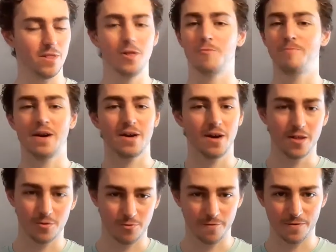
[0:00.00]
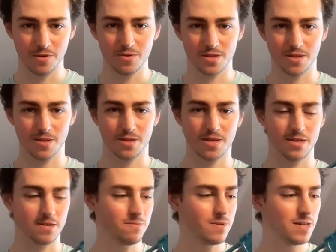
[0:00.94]
look back at other reviews and think,
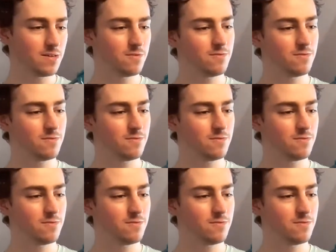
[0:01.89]
well,